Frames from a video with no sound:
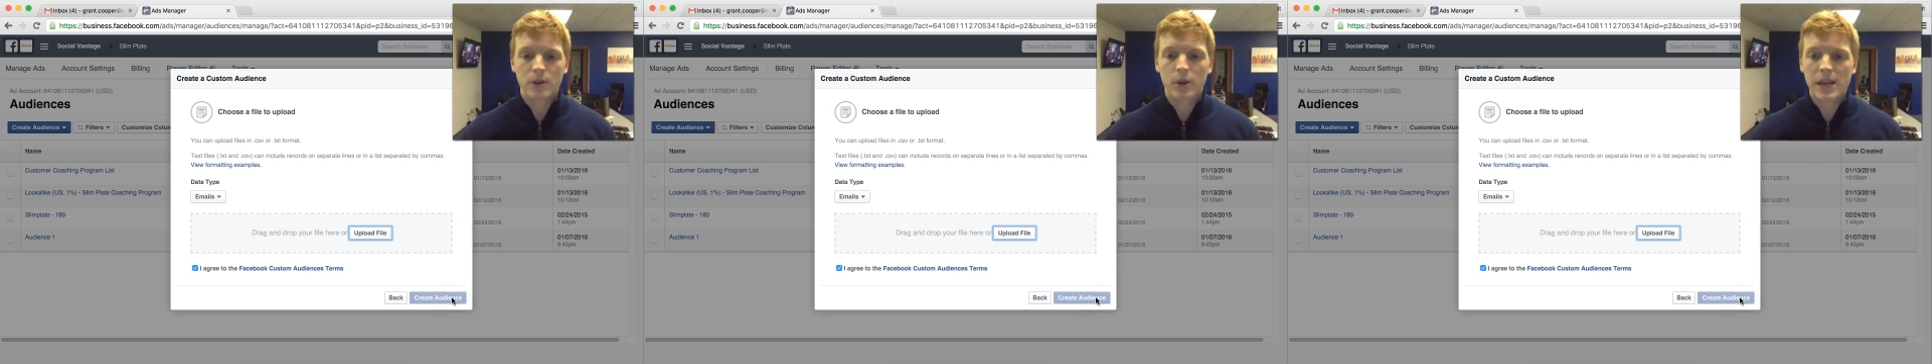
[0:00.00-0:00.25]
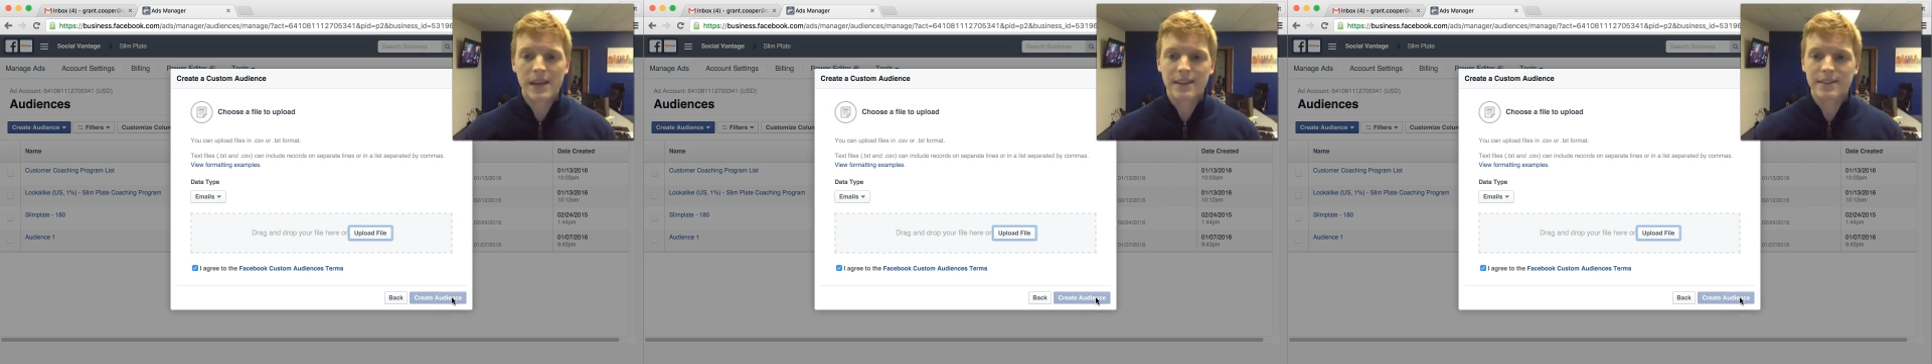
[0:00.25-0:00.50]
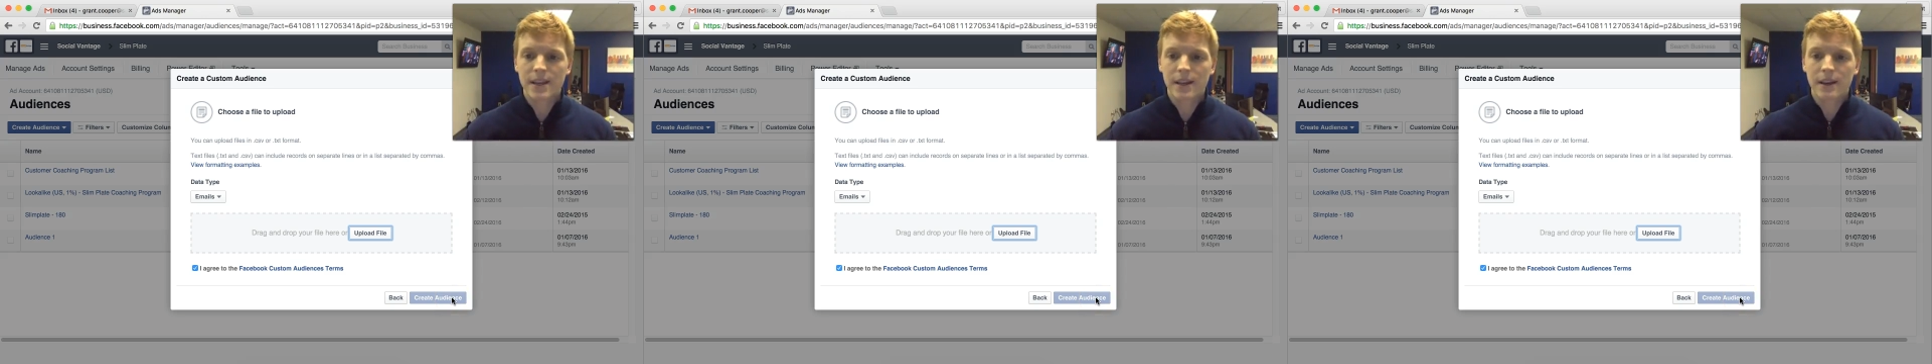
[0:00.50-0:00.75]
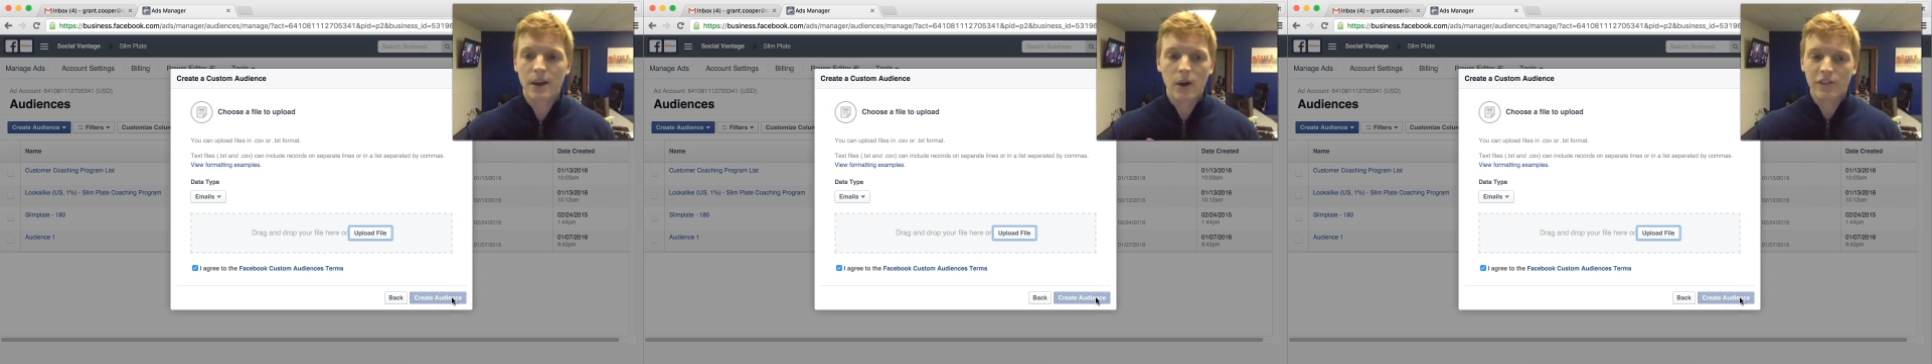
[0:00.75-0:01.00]
Okay, that's
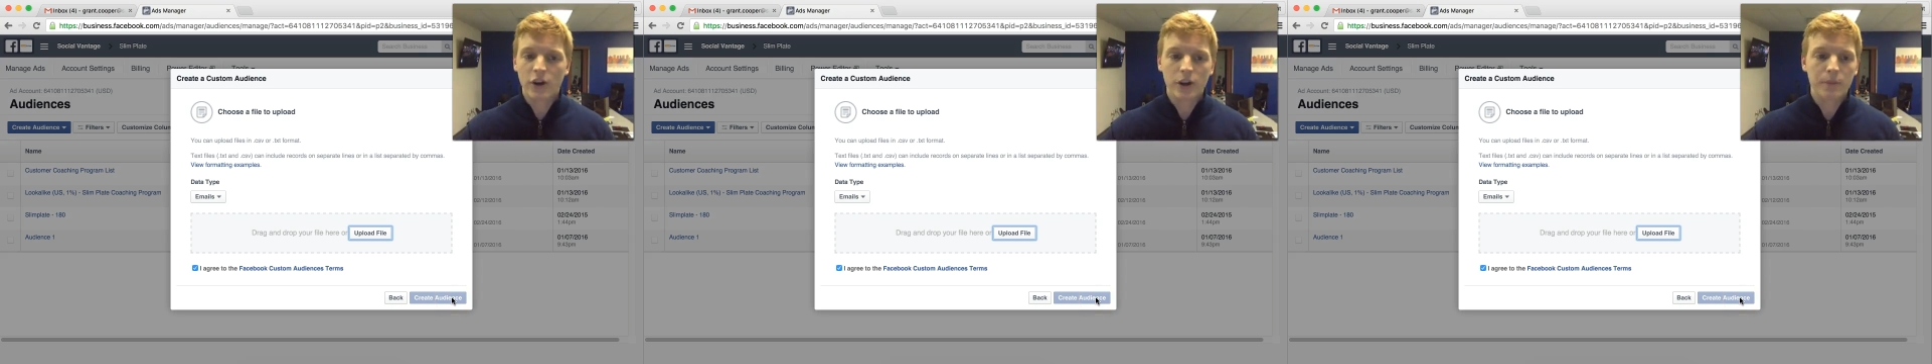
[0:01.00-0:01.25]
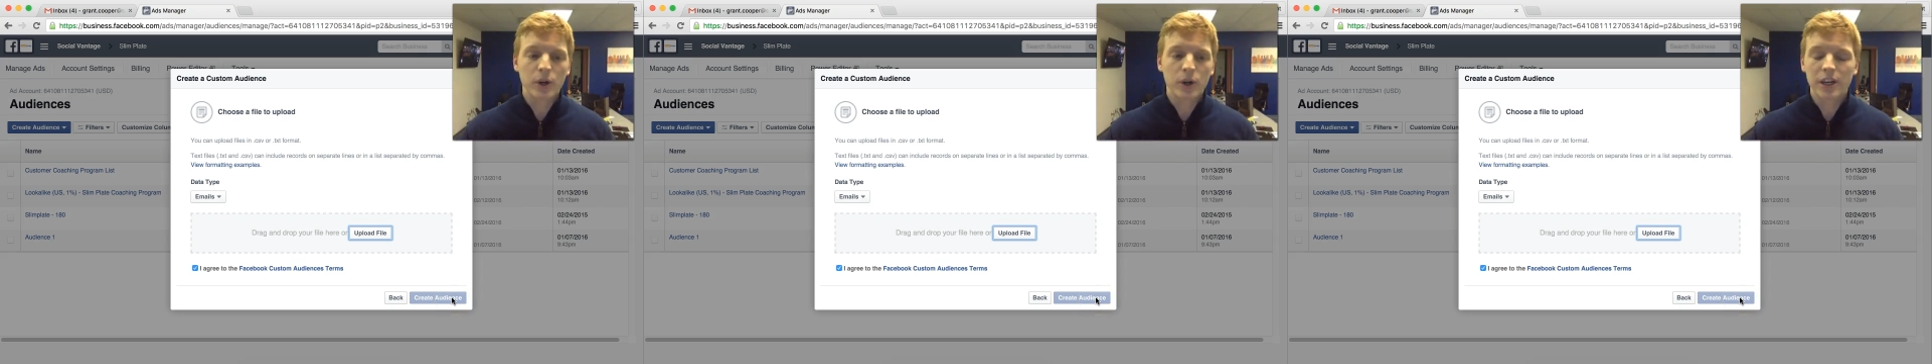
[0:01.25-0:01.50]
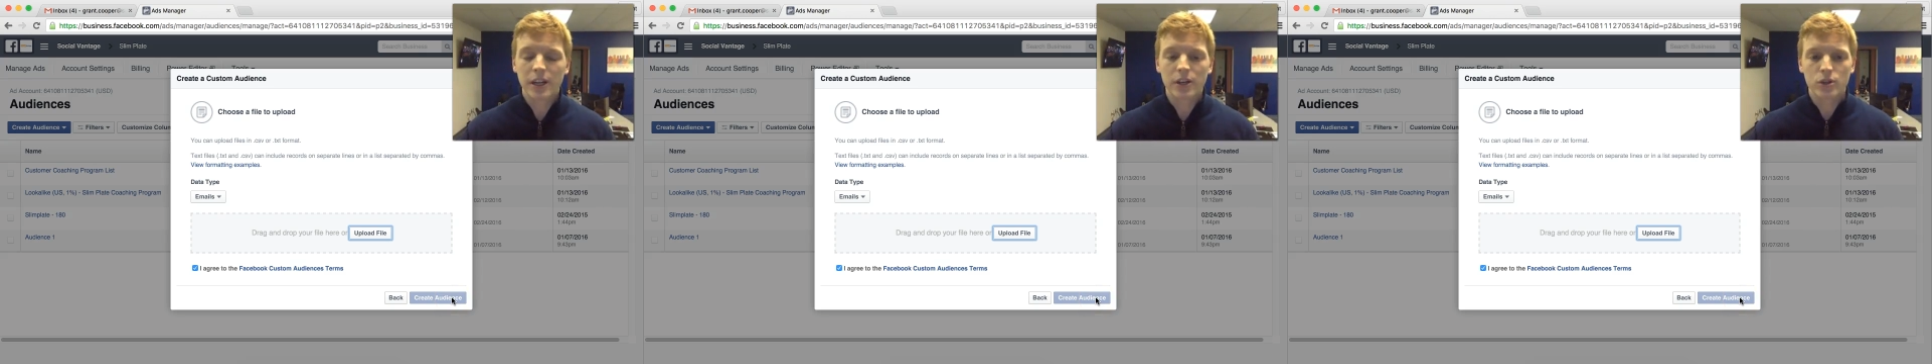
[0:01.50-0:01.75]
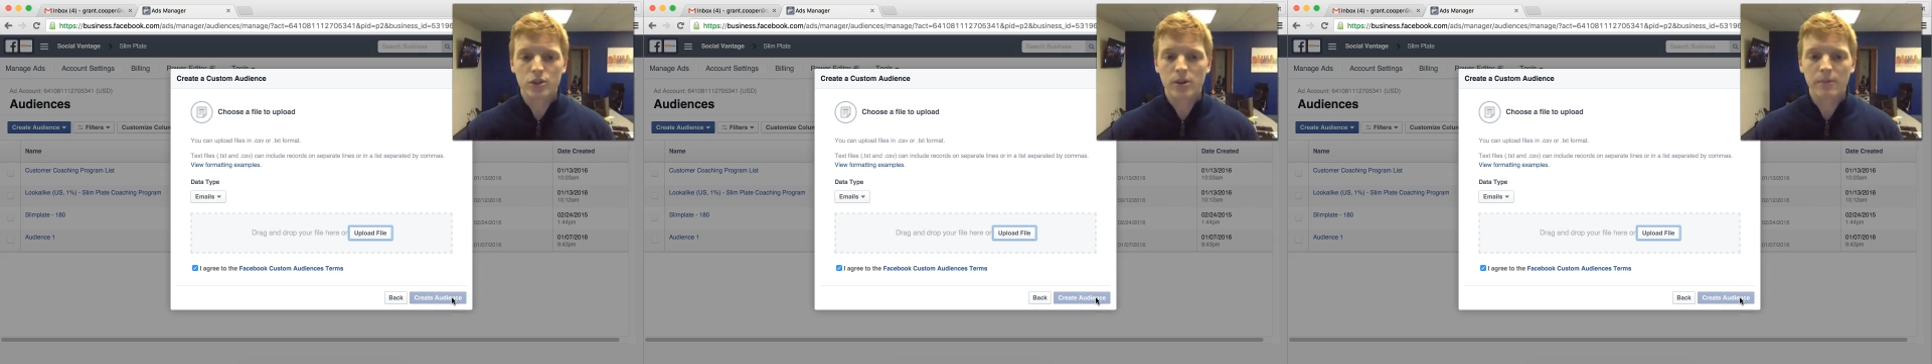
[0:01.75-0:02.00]
it. Now I've already put it in
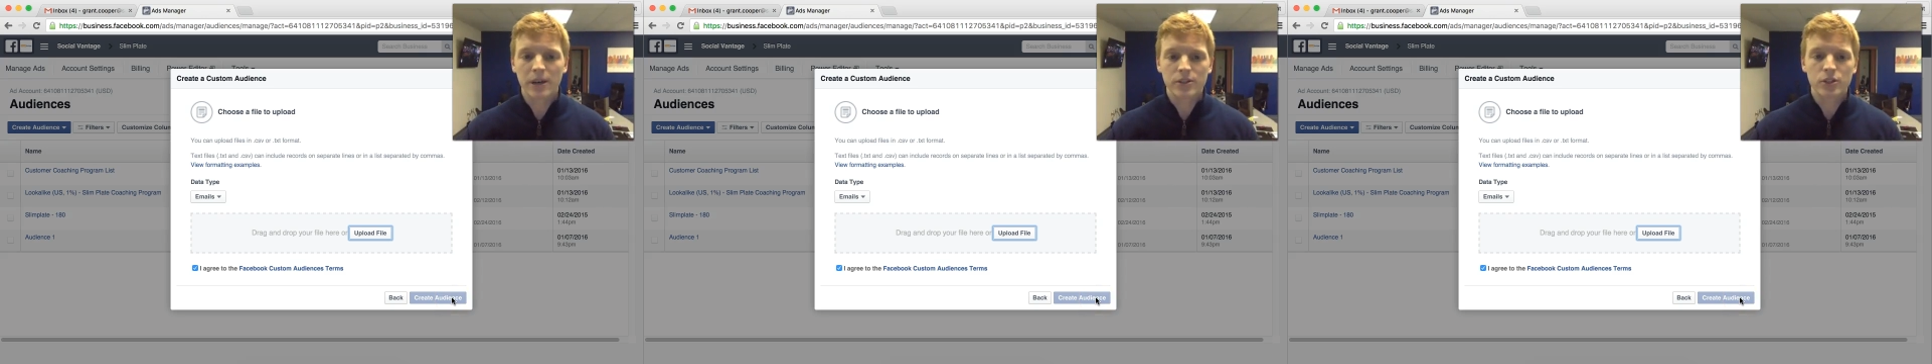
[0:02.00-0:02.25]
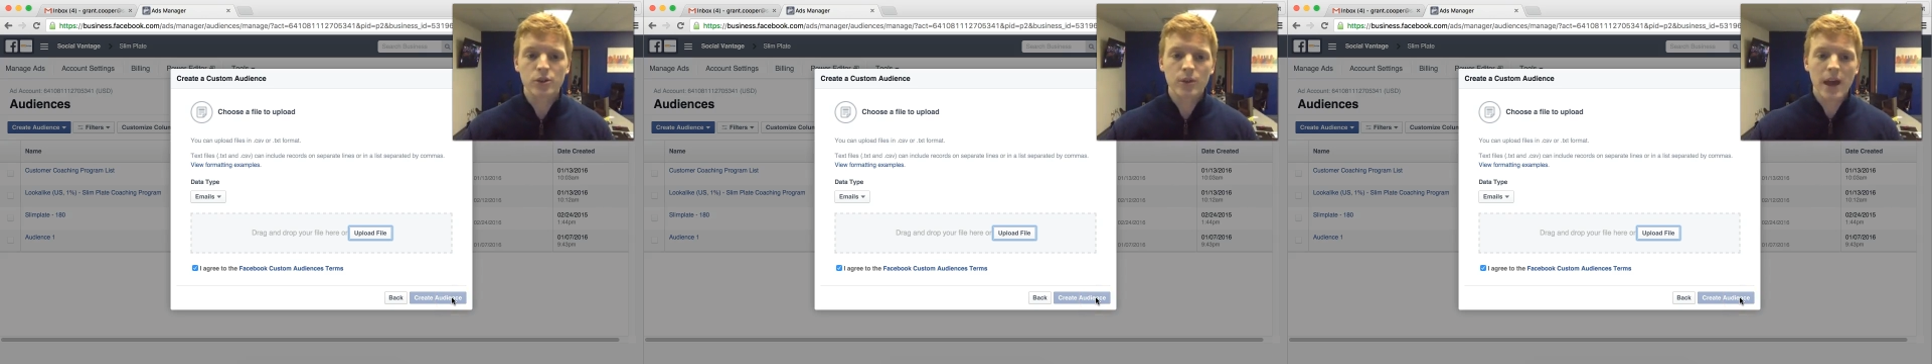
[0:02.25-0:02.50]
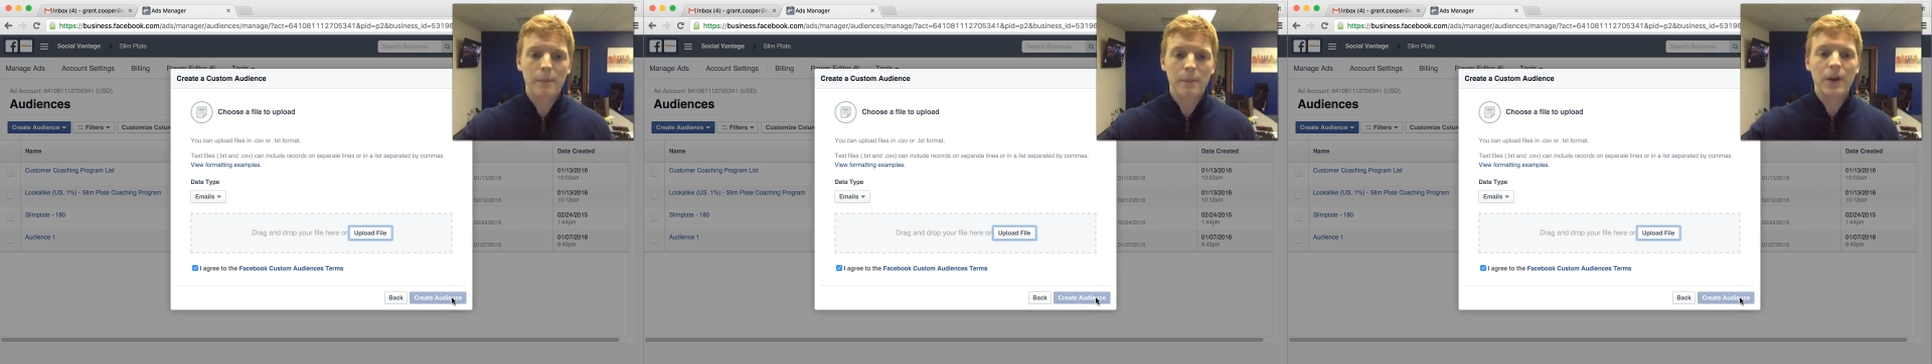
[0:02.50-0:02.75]
here, so I'm going to do that.